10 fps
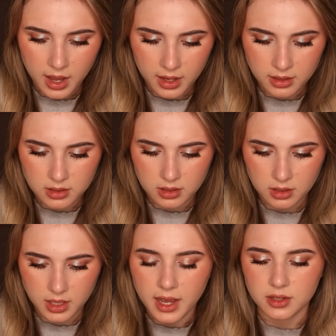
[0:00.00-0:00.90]
And
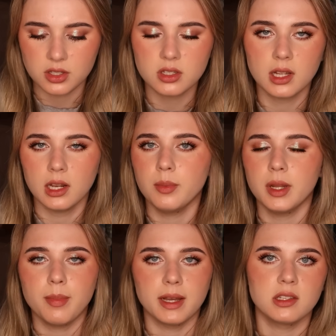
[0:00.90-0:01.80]
yeah, so this has clearly
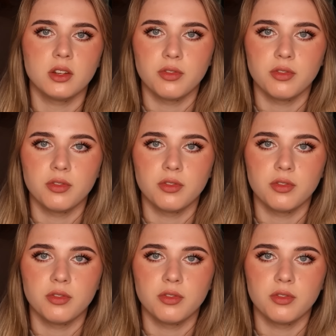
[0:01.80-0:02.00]
been a pattern